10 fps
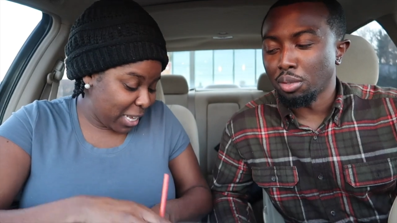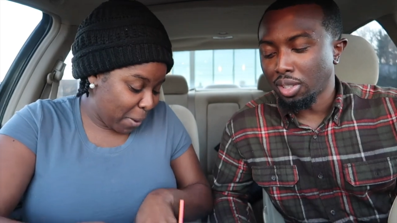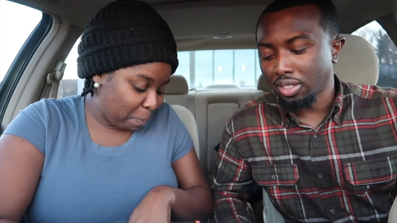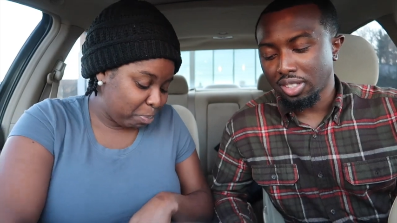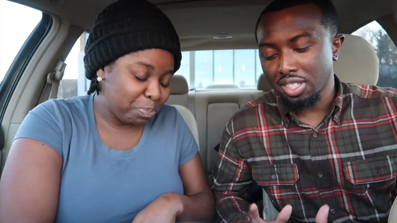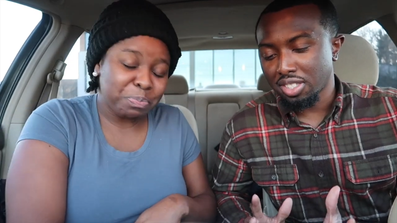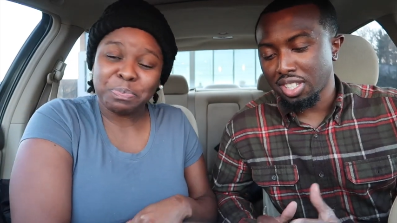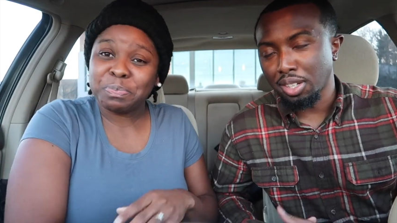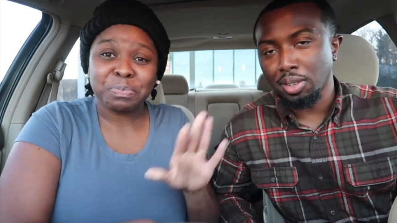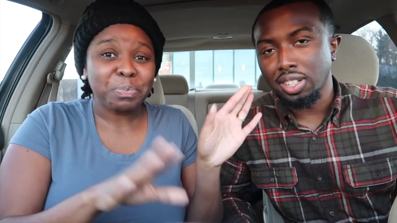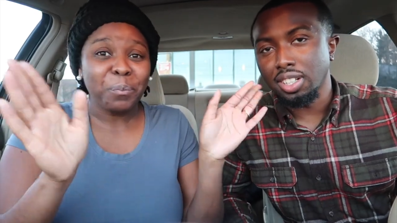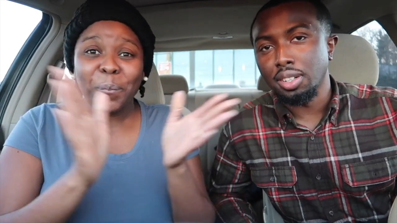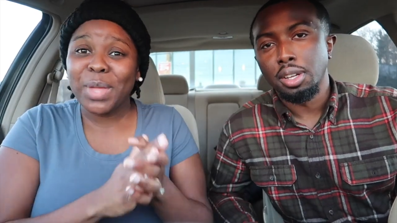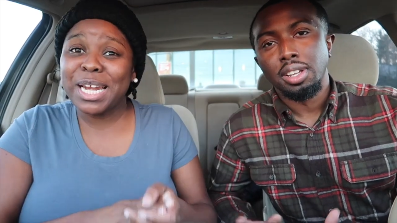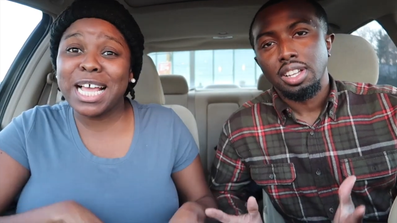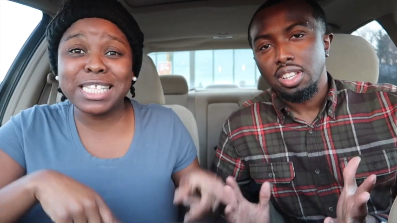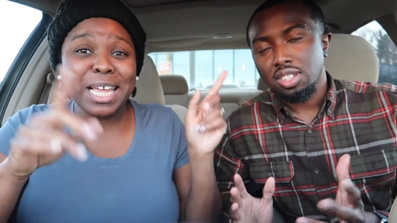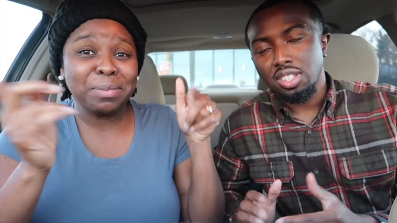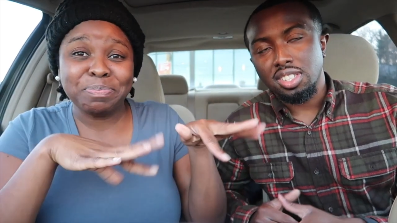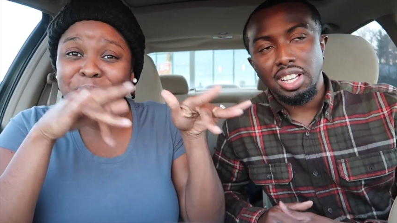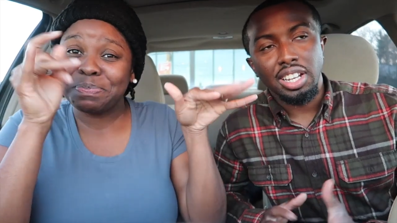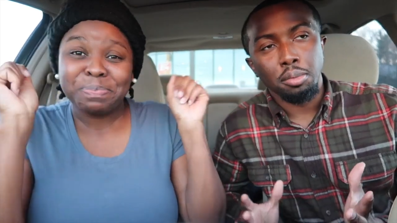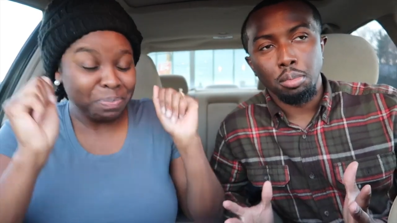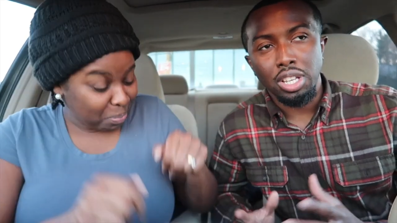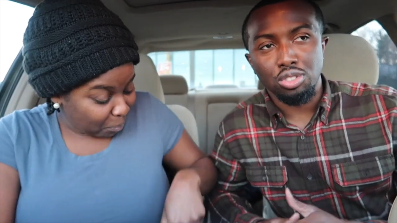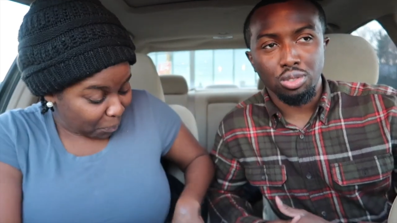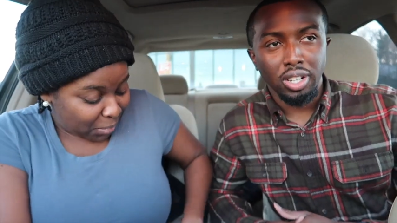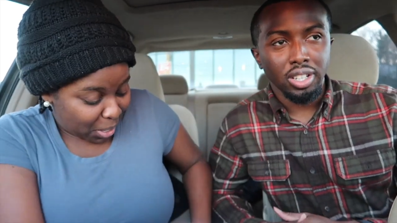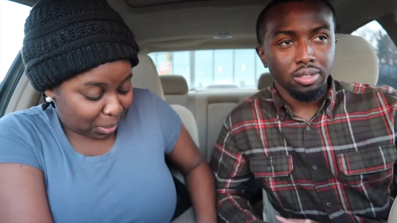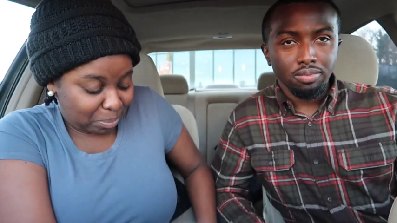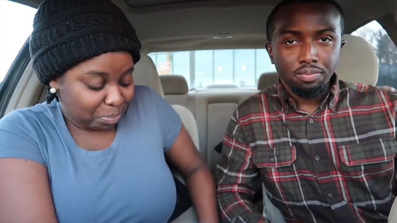Speaker 1: it. That's ten right there. That's it. She said it. Best drink.